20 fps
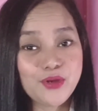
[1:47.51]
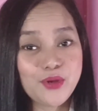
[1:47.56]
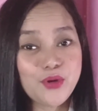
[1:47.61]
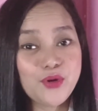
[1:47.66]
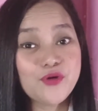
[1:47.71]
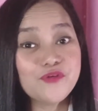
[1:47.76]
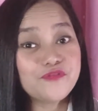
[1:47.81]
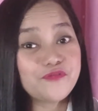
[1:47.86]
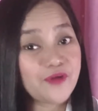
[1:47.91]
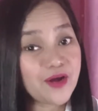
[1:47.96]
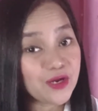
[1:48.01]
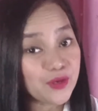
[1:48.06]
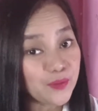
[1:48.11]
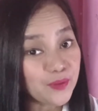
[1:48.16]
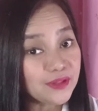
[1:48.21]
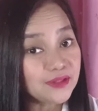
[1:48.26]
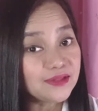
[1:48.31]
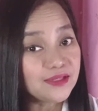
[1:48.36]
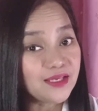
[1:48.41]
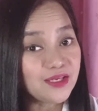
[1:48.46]
who
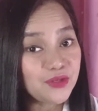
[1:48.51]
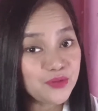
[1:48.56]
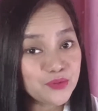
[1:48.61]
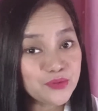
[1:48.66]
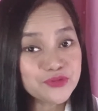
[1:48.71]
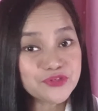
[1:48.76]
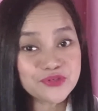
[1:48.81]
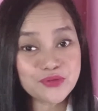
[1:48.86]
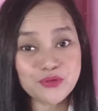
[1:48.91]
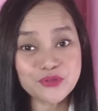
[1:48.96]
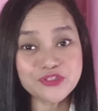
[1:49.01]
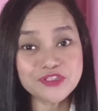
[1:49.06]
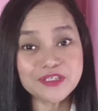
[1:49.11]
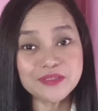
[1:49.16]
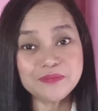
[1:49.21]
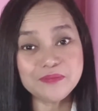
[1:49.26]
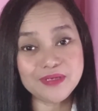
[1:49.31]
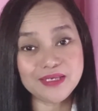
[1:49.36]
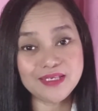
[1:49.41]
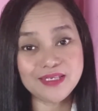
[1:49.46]
frequently use social
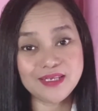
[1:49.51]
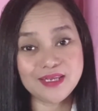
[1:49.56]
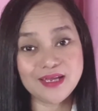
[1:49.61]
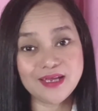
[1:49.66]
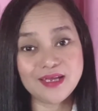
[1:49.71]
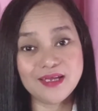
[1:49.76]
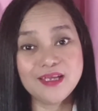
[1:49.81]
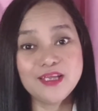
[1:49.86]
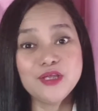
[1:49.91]
media